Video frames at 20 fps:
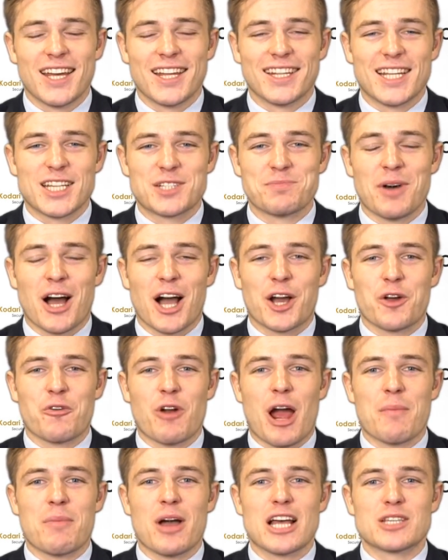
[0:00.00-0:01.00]
This market
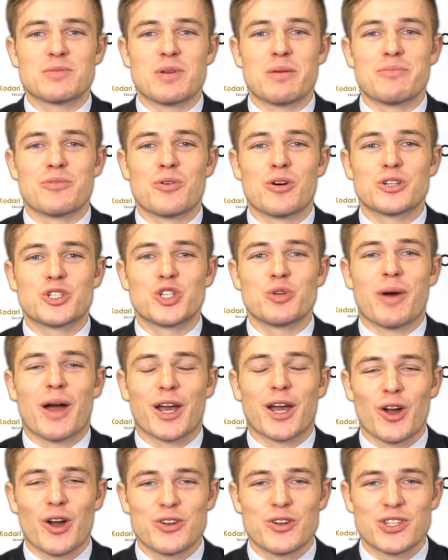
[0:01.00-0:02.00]
wrap has been brought to you
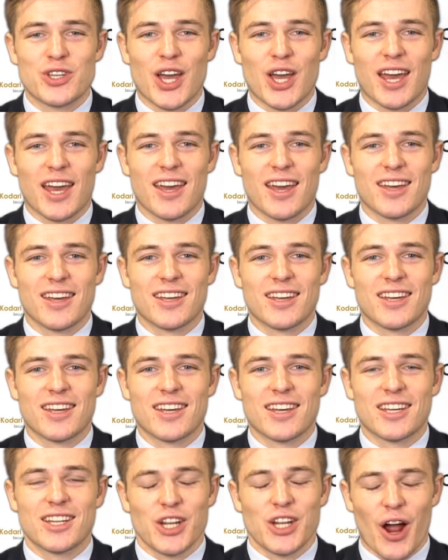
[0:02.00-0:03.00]
by COSEC,
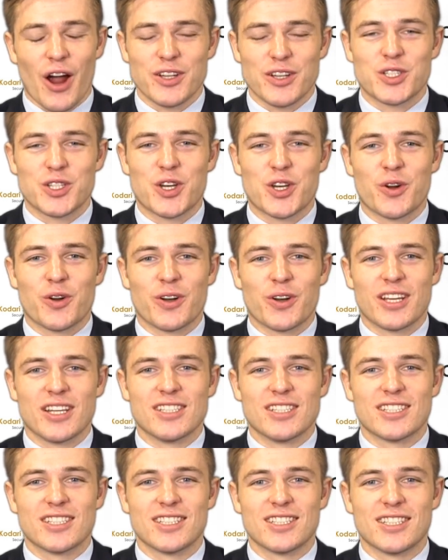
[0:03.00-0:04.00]
Kadara Securities.